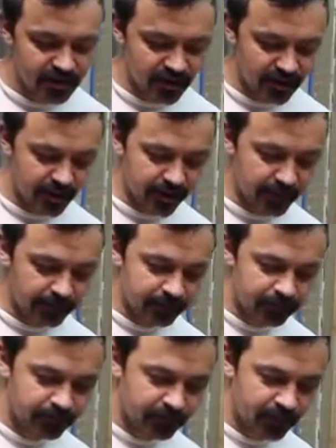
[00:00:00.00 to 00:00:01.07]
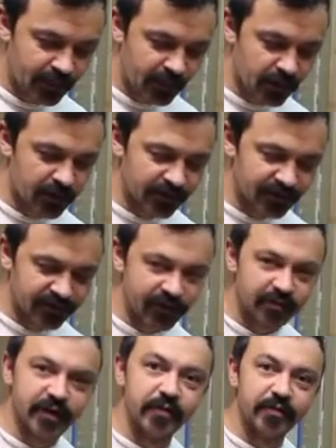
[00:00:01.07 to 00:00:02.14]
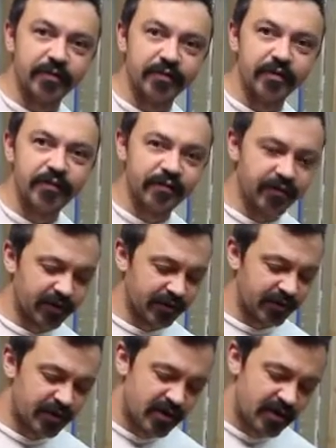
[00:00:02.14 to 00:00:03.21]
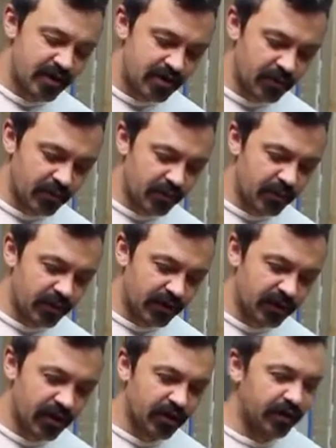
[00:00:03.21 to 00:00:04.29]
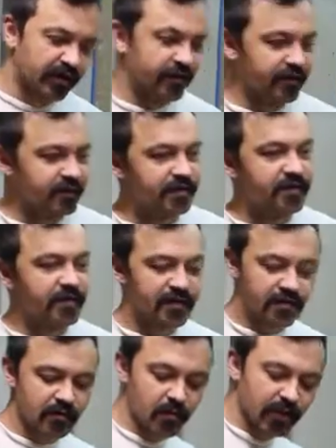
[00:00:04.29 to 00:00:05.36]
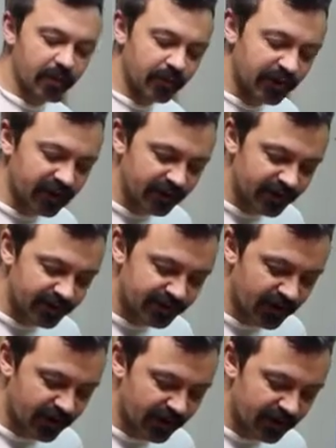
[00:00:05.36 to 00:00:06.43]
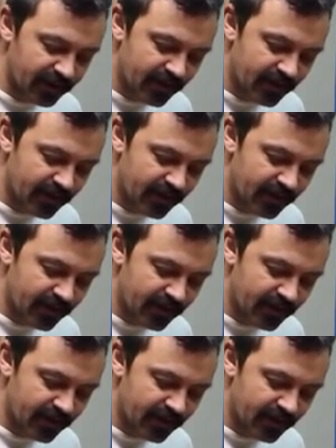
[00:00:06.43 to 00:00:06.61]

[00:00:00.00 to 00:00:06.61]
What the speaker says: cutting the same depth as the purfling, because when I'm making this cut,